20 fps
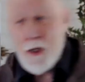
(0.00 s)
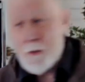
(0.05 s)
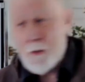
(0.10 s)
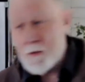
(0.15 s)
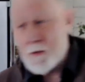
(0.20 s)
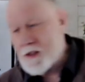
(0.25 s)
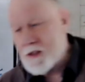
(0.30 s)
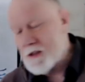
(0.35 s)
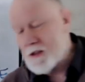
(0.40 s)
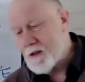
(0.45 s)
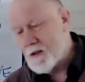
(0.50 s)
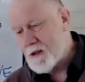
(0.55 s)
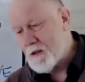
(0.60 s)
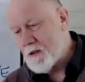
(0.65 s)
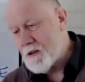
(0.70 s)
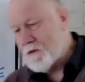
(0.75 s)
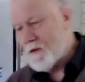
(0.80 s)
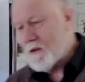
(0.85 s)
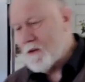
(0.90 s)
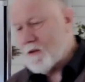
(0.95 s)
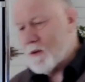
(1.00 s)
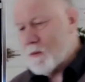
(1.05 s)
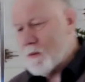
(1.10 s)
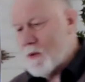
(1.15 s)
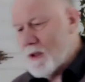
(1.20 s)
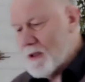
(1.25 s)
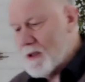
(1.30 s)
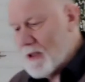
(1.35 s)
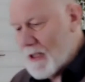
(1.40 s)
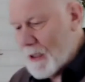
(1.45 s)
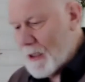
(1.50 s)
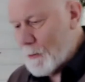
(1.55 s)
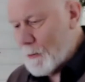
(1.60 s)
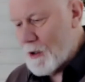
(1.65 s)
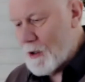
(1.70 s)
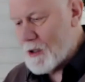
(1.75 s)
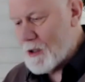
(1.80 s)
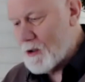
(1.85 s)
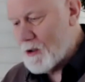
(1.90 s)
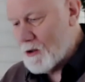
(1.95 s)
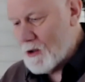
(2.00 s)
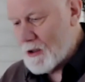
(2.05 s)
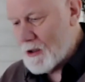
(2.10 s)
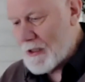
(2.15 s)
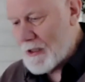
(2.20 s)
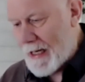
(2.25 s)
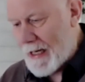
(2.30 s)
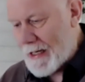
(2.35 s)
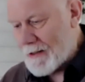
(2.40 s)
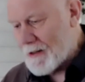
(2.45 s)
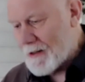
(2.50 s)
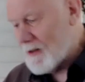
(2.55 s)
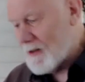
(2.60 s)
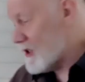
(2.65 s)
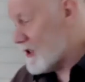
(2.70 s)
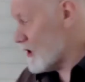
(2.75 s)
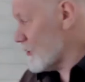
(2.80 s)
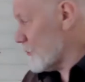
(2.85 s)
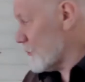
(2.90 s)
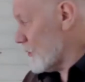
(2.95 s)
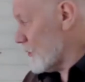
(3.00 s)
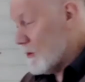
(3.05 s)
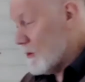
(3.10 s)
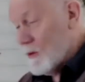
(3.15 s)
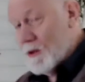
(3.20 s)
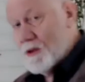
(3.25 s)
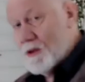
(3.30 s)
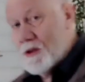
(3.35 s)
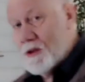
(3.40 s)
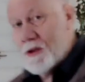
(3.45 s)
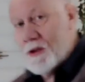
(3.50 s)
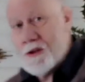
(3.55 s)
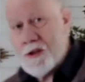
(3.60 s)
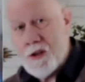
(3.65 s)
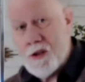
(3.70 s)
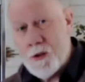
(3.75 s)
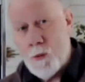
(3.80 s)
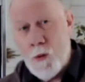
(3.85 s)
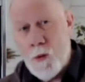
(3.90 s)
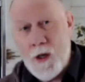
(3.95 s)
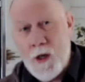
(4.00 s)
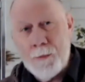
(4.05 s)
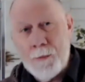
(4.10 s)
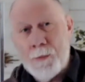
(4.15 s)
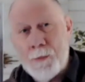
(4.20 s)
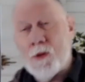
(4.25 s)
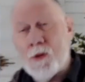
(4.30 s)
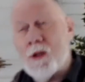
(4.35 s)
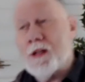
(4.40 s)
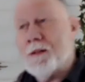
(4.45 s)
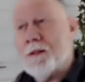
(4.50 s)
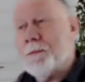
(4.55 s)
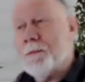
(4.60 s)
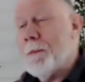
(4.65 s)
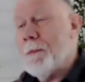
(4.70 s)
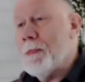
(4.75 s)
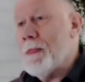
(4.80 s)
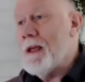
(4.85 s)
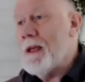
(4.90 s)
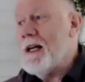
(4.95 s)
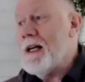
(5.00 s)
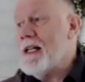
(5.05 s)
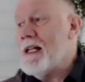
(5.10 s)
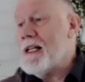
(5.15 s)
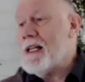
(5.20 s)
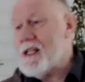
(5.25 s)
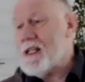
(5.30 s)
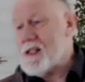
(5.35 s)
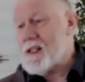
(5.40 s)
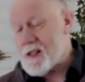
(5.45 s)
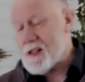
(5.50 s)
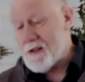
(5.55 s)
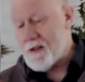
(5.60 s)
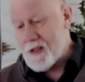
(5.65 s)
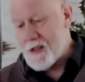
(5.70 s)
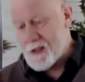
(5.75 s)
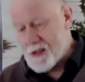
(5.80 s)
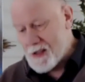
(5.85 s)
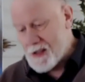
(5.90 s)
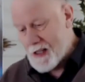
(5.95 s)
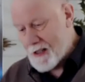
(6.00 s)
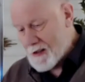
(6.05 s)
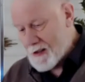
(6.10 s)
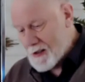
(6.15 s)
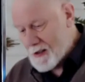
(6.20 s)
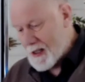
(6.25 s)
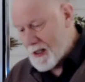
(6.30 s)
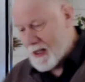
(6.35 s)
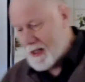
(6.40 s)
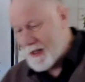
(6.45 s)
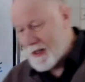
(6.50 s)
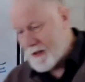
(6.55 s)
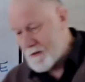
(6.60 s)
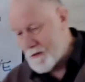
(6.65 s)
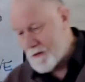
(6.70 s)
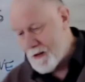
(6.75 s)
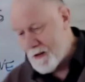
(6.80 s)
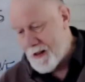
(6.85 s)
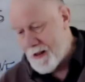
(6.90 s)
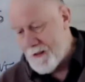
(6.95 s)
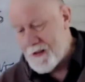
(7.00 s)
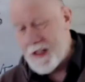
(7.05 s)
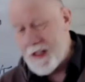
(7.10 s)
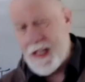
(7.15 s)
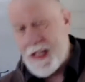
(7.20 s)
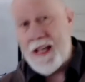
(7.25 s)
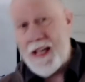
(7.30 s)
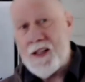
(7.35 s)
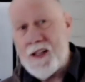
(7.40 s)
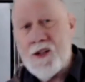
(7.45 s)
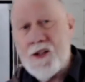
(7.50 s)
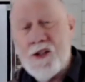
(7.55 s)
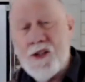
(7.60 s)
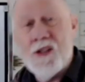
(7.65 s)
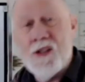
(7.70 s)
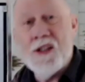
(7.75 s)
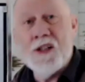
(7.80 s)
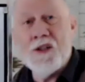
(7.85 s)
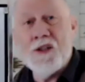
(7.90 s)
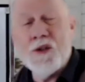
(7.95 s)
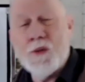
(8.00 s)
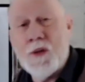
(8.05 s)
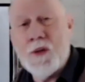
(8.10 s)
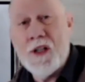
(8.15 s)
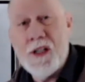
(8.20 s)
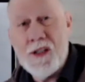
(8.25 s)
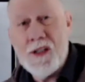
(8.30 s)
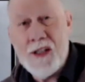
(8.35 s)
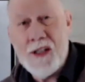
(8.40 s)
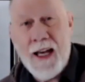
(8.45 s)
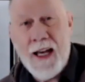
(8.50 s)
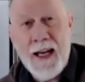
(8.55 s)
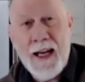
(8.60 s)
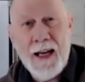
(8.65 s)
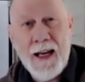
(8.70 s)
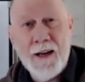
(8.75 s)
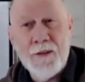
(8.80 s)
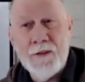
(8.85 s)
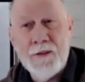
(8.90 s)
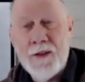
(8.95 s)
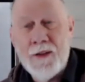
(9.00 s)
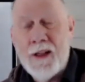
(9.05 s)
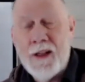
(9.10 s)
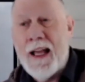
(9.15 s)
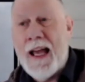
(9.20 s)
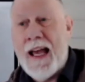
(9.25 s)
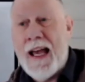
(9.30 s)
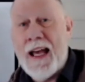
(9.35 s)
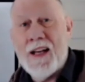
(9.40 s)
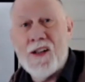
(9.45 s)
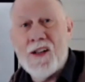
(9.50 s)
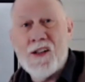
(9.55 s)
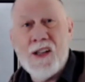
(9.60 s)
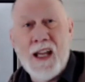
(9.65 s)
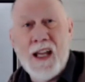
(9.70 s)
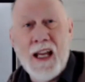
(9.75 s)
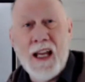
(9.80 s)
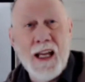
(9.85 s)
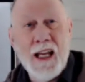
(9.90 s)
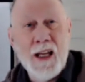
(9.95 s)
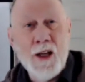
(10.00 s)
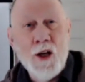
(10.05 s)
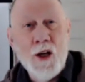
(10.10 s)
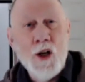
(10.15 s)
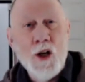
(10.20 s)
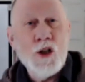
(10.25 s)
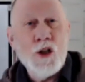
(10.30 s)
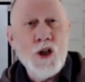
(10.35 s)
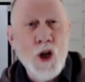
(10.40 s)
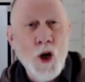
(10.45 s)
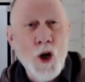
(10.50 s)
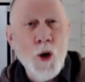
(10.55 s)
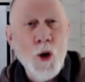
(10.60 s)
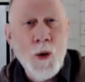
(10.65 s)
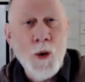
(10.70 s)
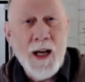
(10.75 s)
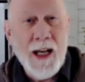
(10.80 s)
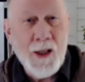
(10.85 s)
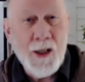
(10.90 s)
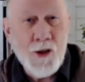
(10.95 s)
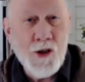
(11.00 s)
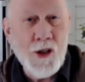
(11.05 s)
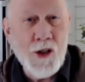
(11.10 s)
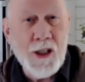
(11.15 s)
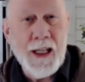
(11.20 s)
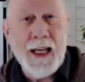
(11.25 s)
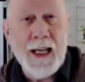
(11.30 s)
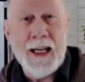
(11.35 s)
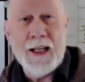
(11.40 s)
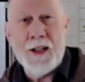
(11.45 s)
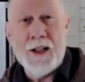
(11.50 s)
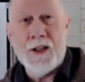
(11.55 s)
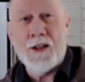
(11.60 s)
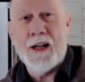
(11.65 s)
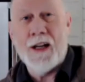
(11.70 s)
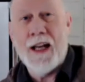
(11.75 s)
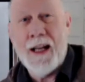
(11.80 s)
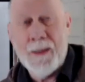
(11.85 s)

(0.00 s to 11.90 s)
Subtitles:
But the fifth one that I wanted to look at, and this is where we'll turn to the whiteboard, is the sense of the energy that trees have as a co-educator,